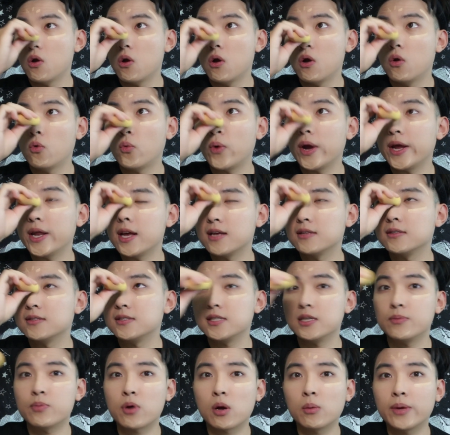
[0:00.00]
wait and
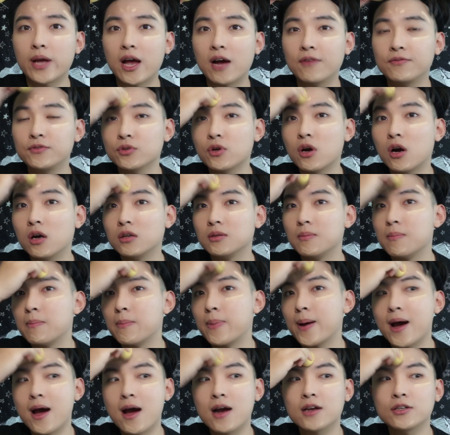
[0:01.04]
see. Probably have to call them
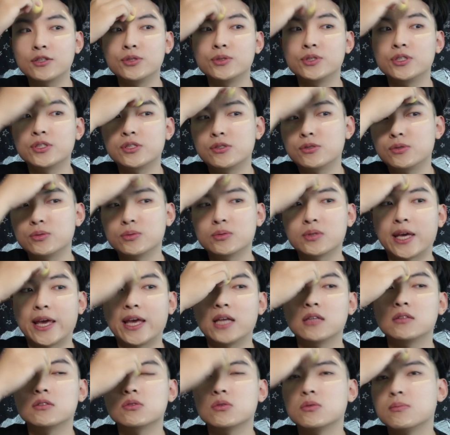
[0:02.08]
back to
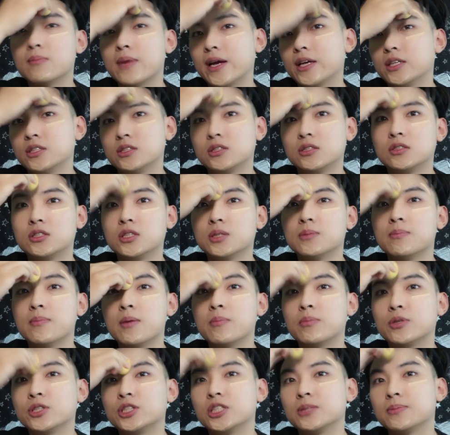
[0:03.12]
cancel my gym
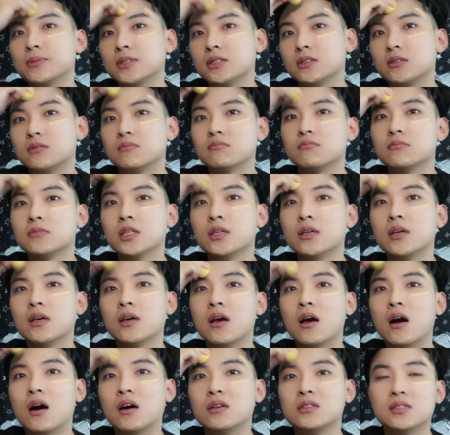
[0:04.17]
membership because
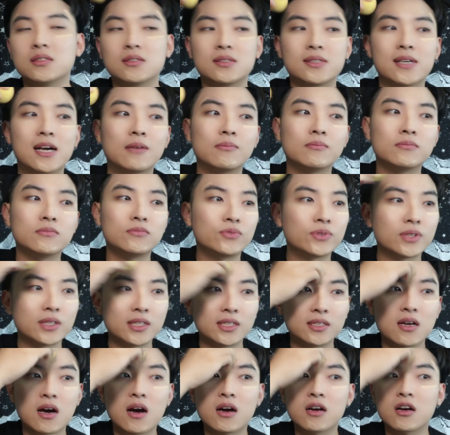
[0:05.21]
honestly, I'm really
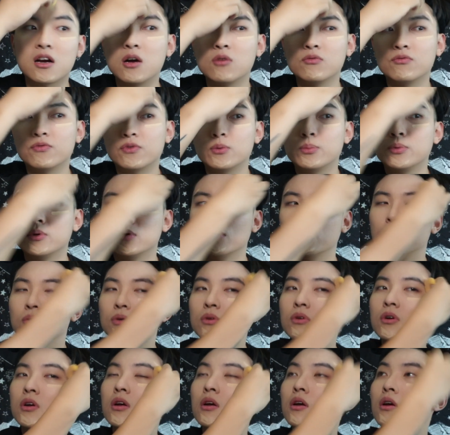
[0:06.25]
not comfortable
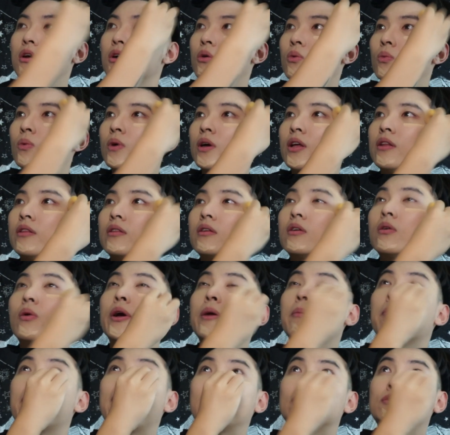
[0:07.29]
with
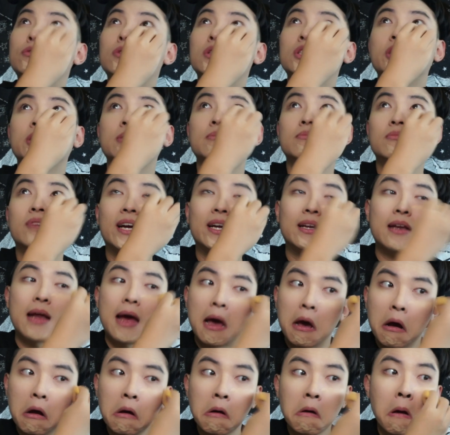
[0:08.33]
going back to the gym right
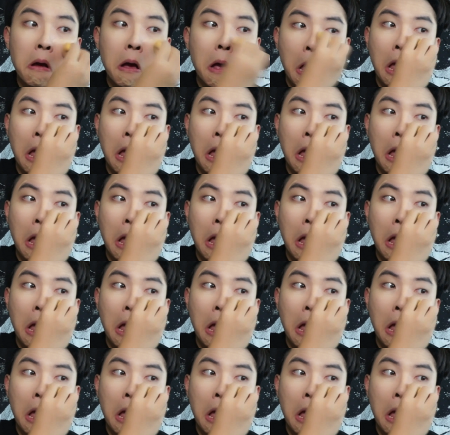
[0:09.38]
now.